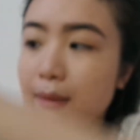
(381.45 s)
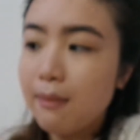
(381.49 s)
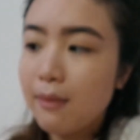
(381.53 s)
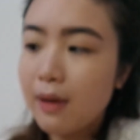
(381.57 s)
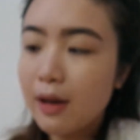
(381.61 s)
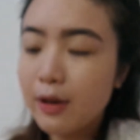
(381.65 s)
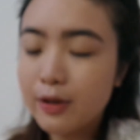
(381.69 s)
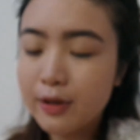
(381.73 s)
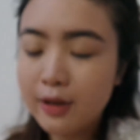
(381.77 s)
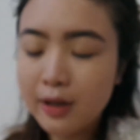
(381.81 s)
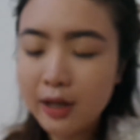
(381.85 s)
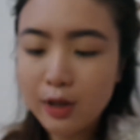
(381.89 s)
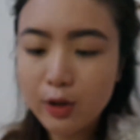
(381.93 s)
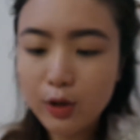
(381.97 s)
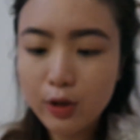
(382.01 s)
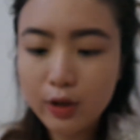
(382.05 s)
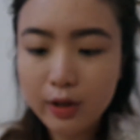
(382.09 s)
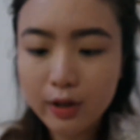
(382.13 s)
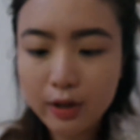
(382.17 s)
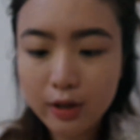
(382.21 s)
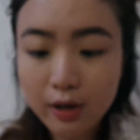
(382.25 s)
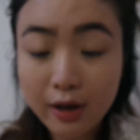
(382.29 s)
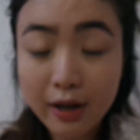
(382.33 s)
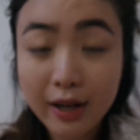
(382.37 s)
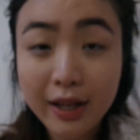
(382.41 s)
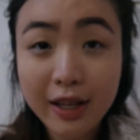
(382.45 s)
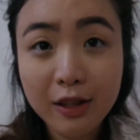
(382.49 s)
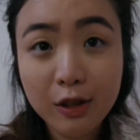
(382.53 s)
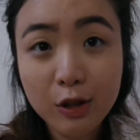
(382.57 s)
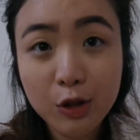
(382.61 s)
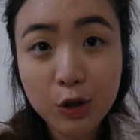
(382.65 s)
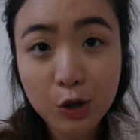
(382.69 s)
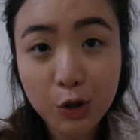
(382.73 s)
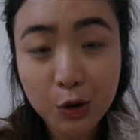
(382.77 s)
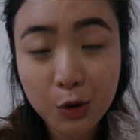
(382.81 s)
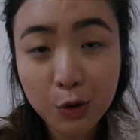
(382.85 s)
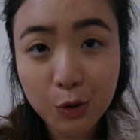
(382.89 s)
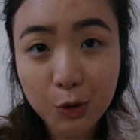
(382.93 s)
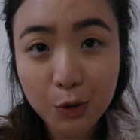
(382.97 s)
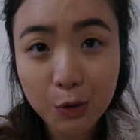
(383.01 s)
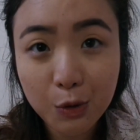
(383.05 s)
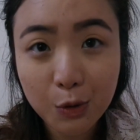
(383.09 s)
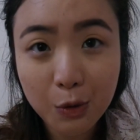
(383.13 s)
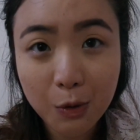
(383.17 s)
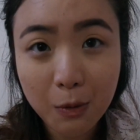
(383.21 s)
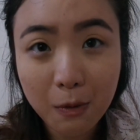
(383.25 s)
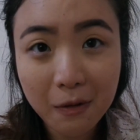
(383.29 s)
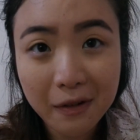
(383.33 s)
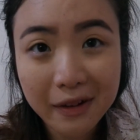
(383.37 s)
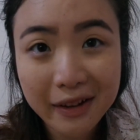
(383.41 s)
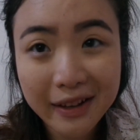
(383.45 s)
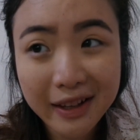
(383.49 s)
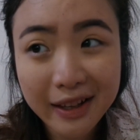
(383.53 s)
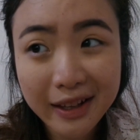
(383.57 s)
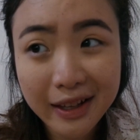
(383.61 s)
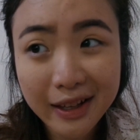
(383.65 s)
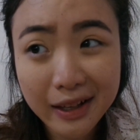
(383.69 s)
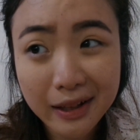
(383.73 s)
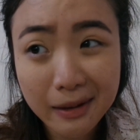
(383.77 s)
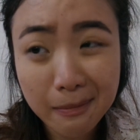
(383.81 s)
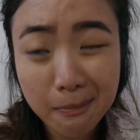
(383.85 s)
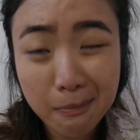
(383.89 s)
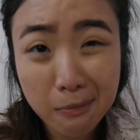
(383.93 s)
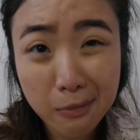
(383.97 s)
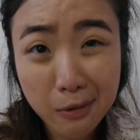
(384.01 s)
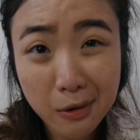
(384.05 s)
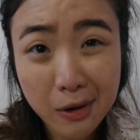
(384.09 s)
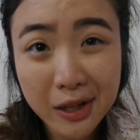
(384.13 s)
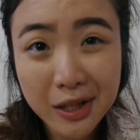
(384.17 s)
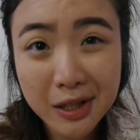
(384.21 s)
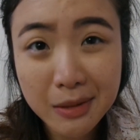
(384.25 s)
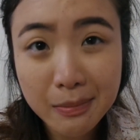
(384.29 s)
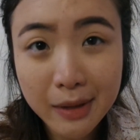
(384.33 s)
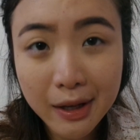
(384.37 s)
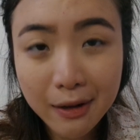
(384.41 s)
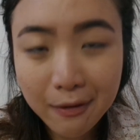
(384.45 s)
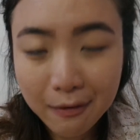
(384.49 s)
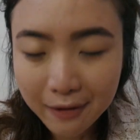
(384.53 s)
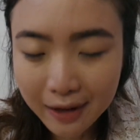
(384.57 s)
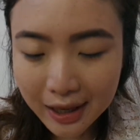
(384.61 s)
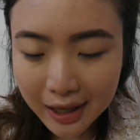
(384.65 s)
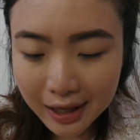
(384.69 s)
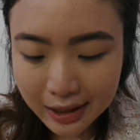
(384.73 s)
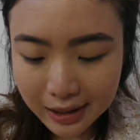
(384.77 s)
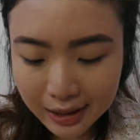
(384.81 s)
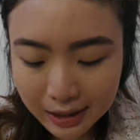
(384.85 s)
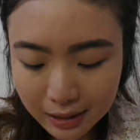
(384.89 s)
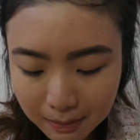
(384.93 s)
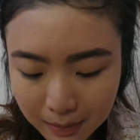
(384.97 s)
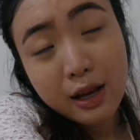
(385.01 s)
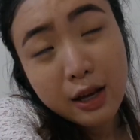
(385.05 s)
I'm actually just starting to bronze my face.